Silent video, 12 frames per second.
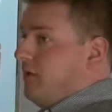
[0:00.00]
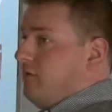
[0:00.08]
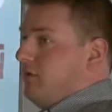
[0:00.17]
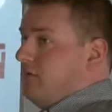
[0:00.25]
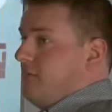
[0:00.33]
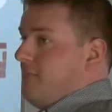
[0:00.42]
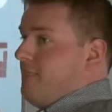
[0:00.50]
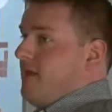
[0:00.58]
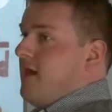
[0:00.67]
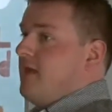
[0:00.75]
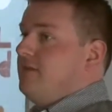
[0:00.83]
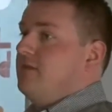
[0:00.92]
local,
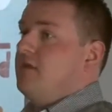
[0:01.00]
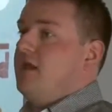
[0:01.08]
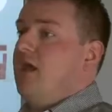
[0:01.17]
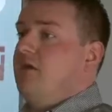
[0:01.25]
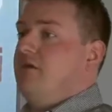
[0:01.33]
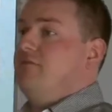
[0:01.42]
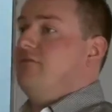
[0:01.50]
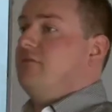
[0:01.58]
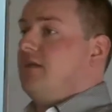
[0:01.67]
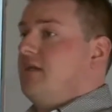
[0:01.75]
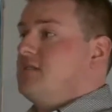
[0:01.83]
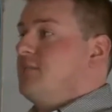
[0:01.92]
and then the narrative,
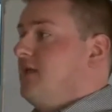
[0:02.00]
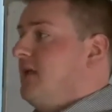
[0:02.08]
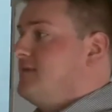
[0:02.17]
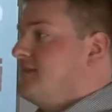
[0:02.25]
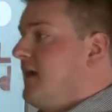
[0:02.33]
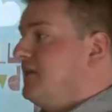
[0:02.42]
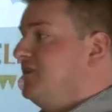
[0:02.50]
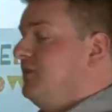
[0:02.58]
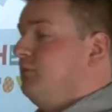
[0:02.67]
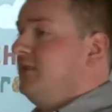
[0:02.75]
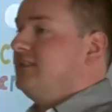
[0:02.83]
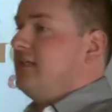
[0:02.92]
the kids being able to actually
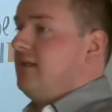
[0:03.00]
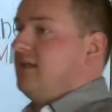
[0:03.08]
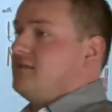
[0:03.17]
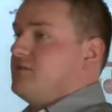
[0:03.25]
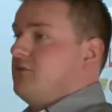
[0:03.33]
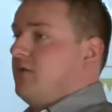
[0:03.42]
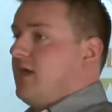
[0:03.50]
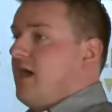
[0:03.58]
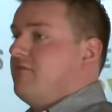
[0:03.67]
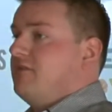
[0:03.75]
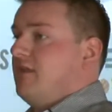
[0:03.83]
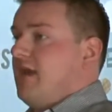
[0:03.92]
retell that story
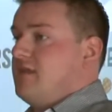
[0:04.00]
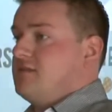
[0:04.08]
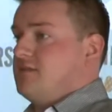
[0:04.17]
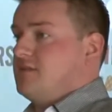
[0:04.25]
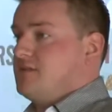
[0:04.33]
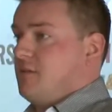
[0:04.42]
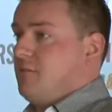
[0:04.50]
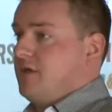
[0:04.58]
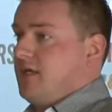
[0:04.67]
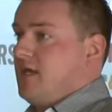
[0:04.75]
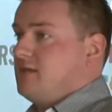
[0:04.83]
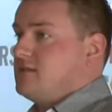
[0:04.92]
after the lesson to
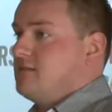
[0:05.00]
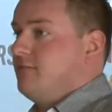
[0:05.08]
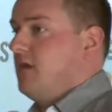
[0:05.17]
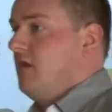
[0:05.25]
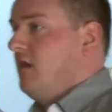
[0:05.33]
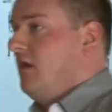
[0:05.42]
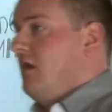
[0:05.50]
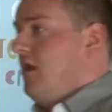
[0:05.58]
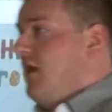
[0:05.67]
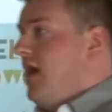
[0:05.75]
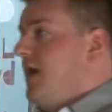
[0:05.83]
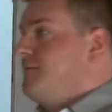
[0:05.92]
somebody else.
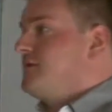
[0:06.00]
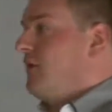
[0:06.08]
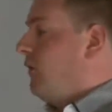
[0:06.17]
So